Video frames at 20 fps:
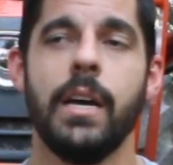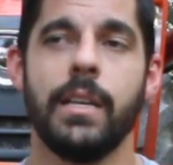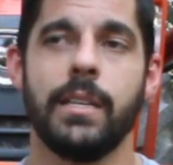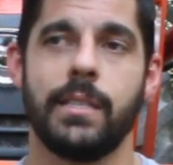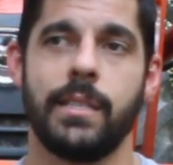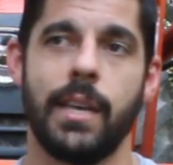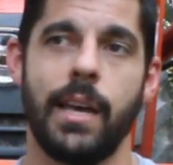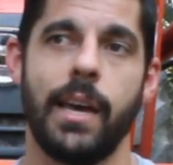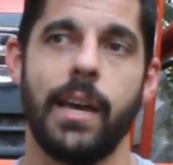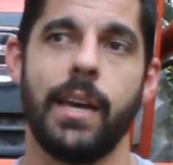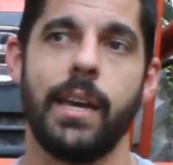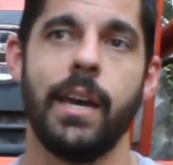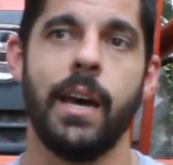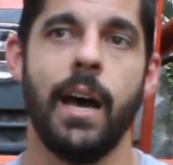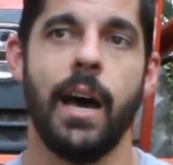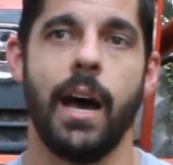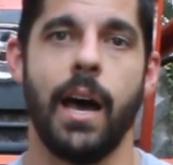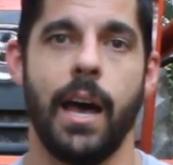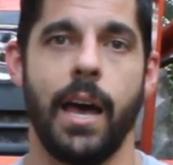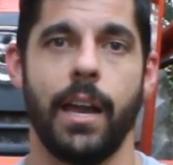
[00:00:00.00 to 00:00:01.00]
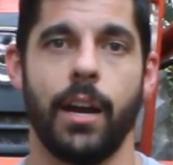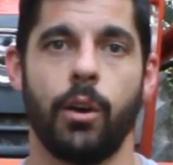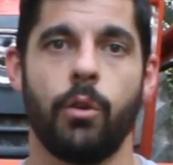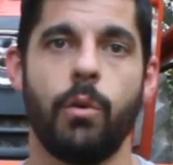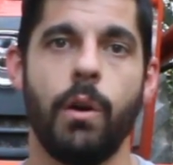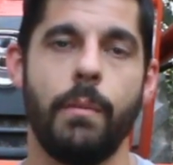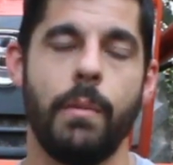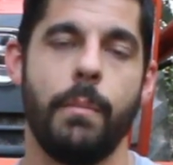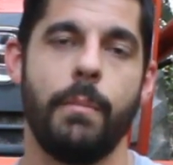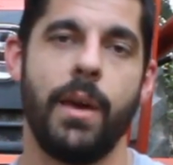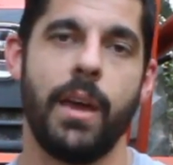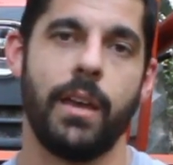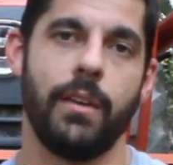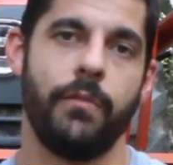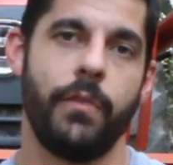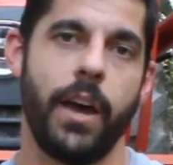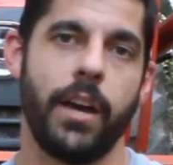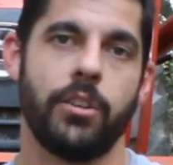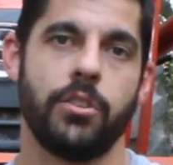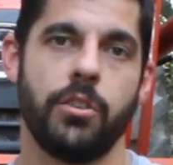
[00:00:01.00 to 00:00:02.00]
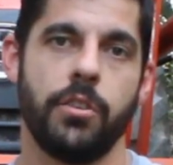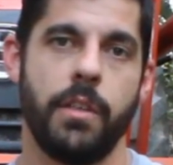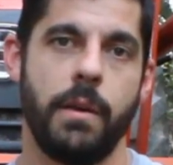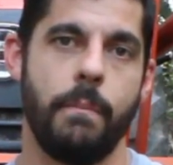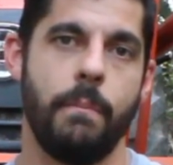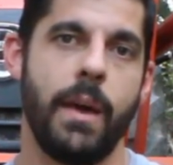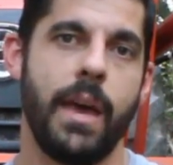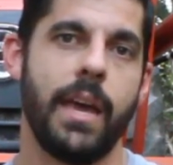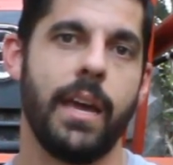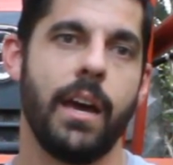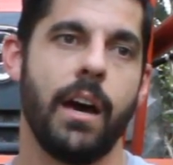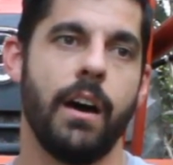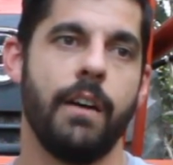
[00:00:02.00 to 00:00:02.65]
say, an equipment manufacturer that may